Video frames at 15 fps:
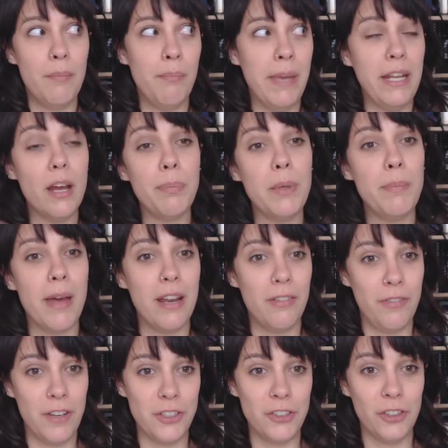not be
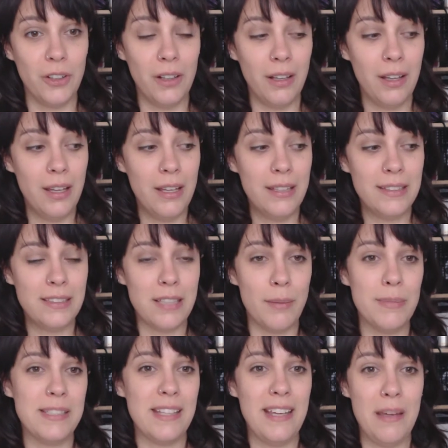beneficial.
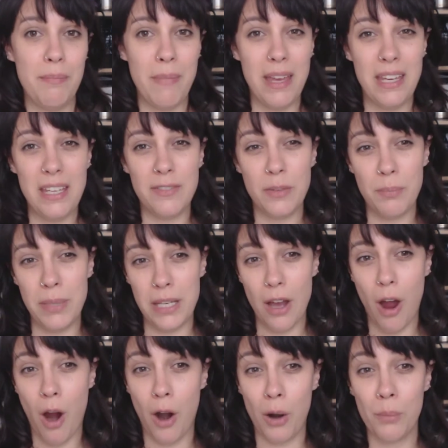Some say it may even be
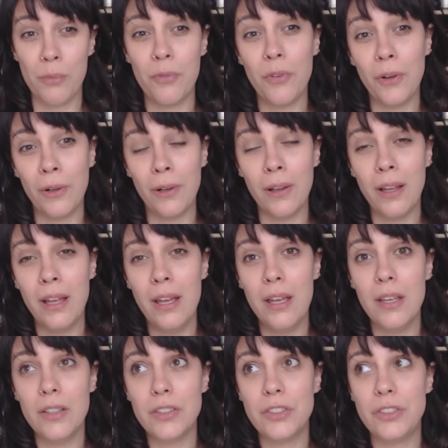harmful.
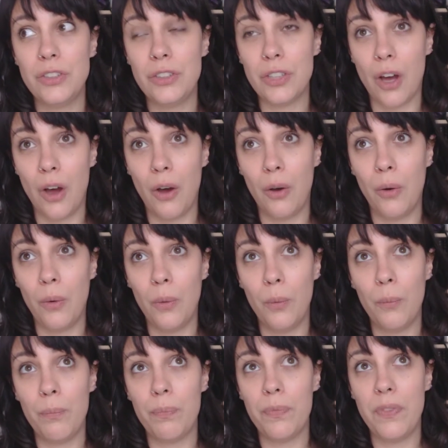
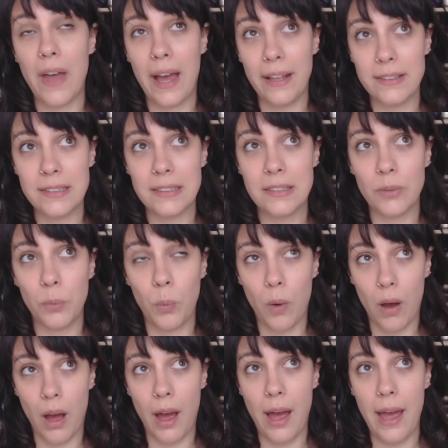So that's
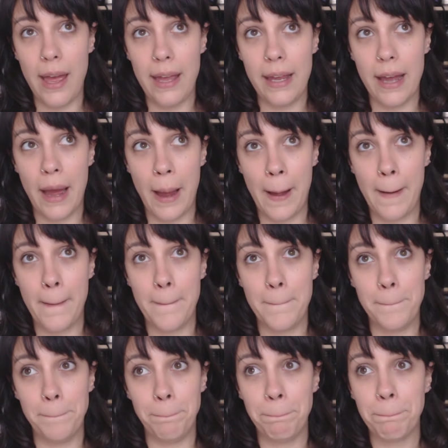why
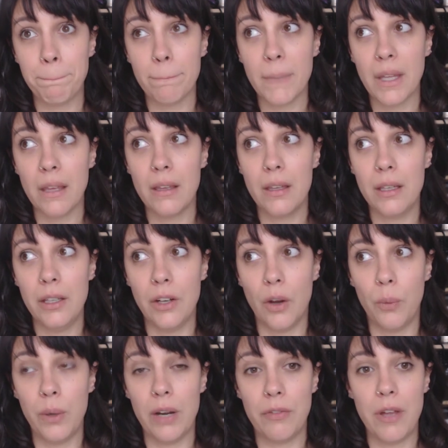
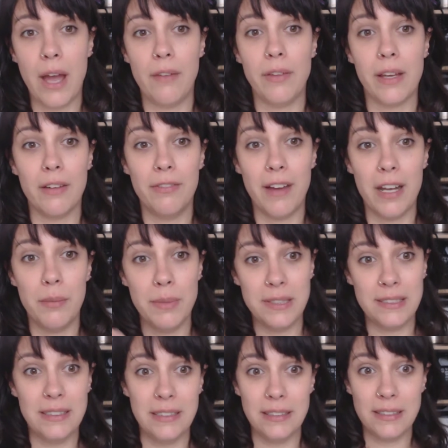whenever you have like a vitamin
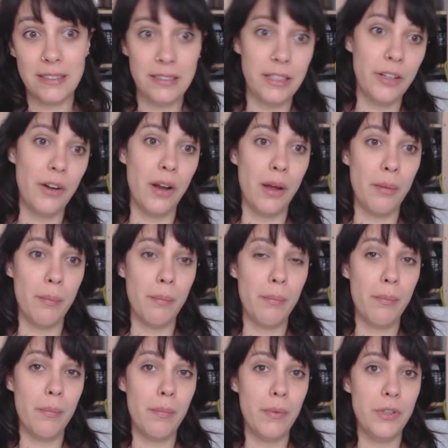C serum,
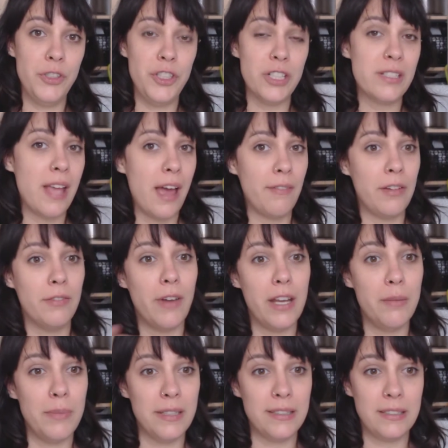just having
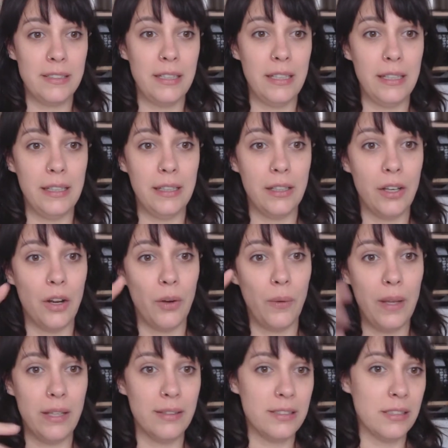vitamin C,
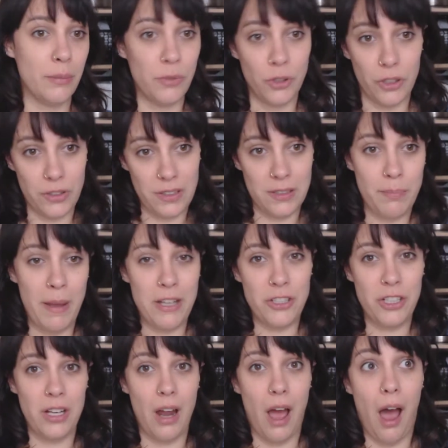in some sort of
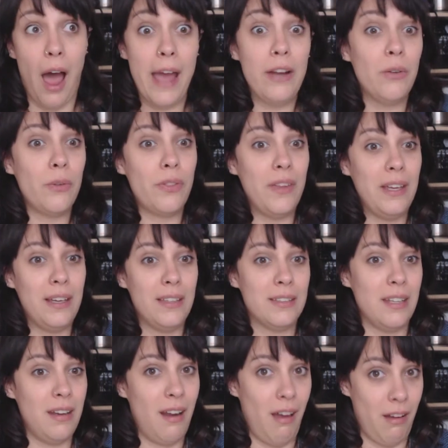suspension, I don't think is
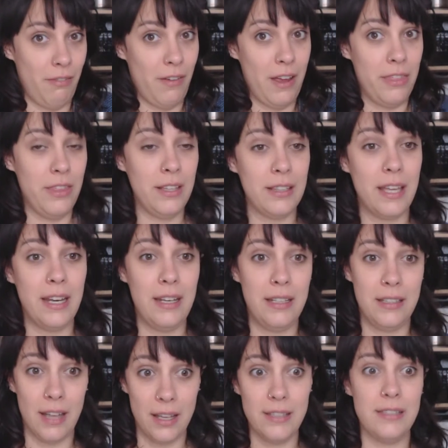enough. I think that
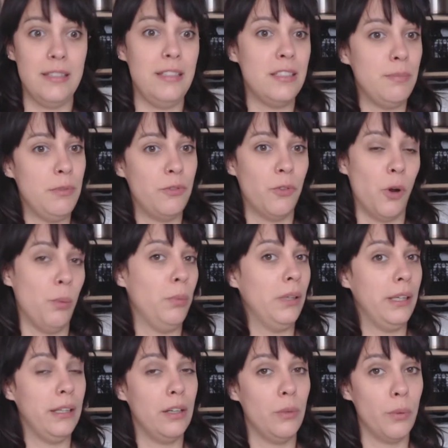it does need to be
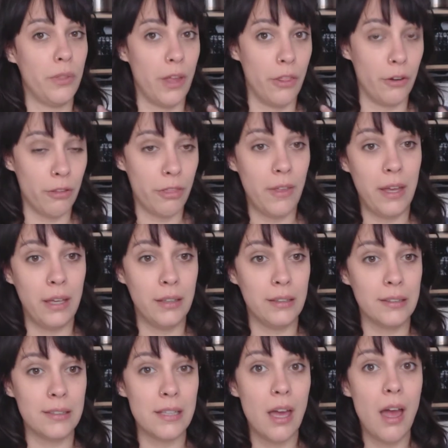formulated with other
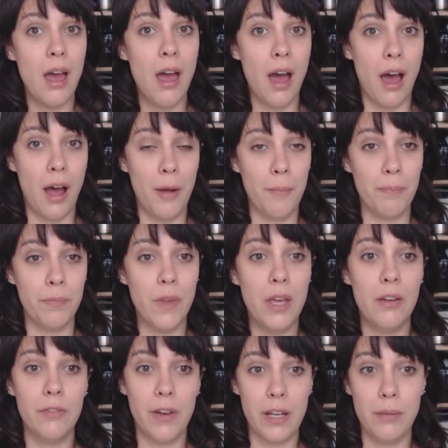things.
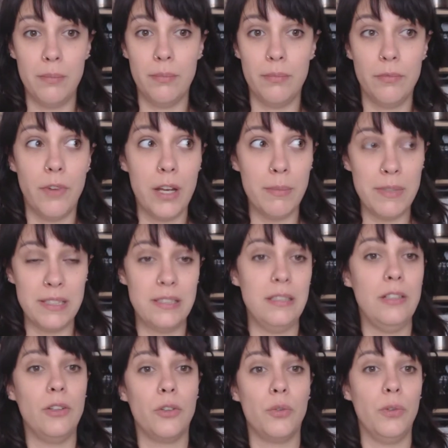Vitamin
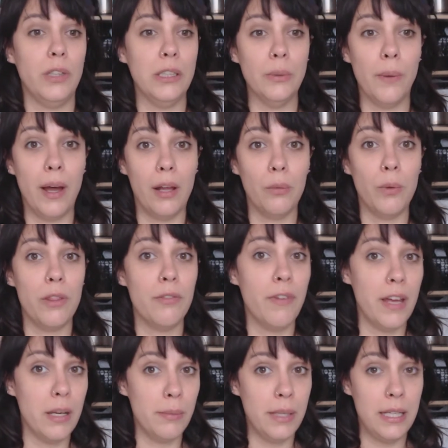C goes really well with
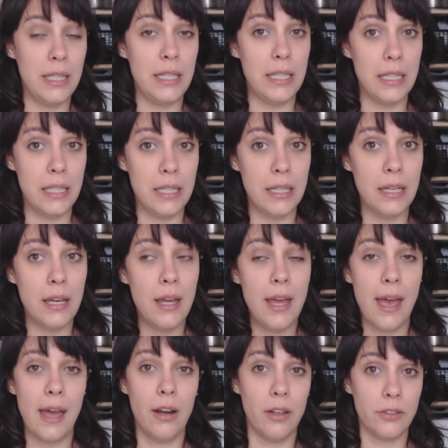vitamin E
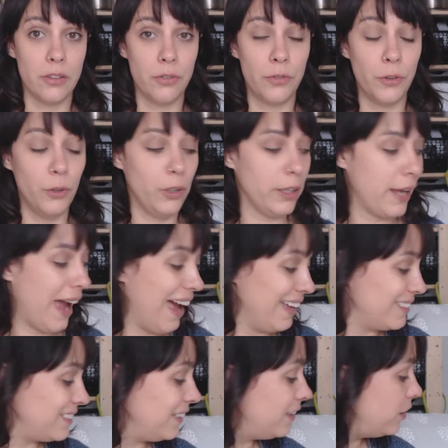and also ferulic
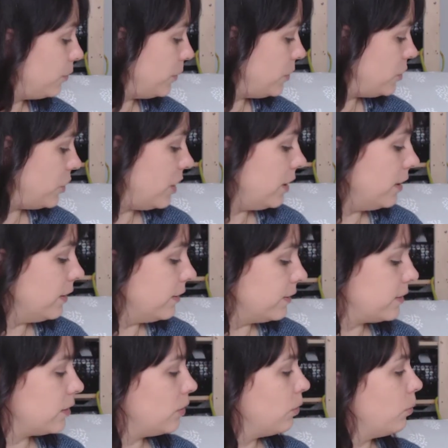acid, which
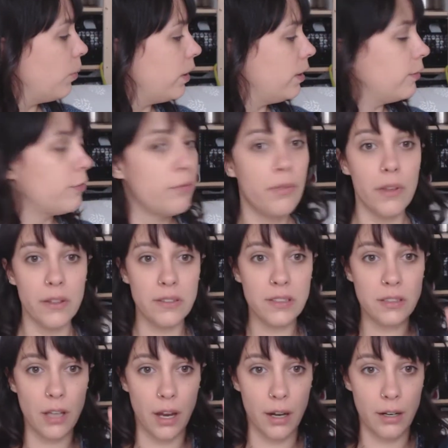is one of the
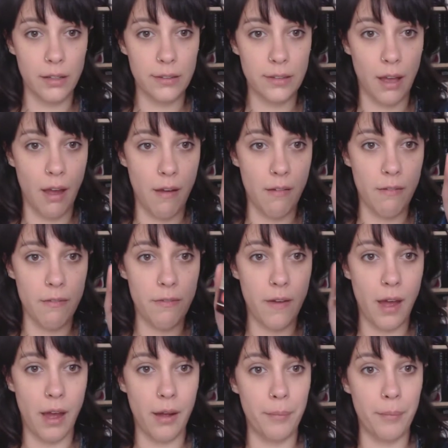stars of